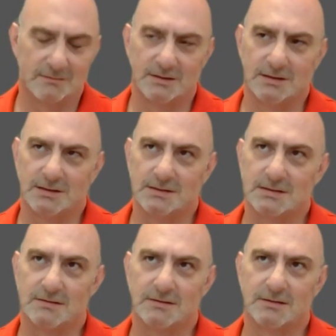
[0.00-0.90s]
I mean,
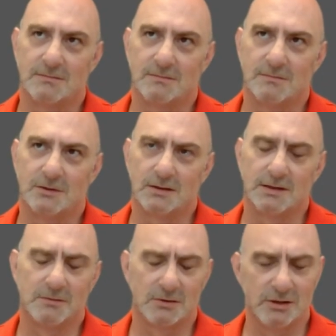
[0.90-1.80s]
it's like
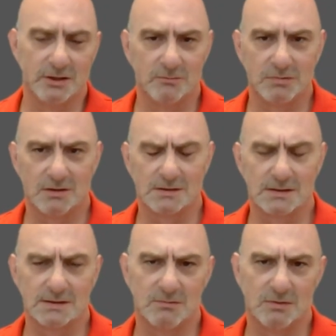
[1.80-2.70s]
okay, but when you
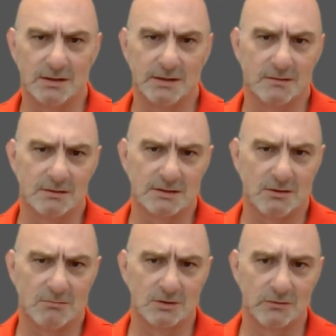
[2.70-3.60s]
plant this mine now, it's
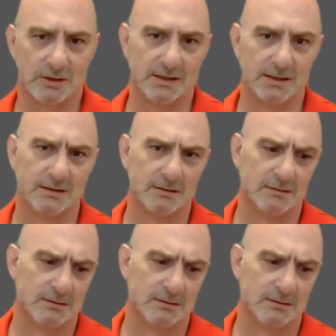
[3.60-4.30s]
armed already.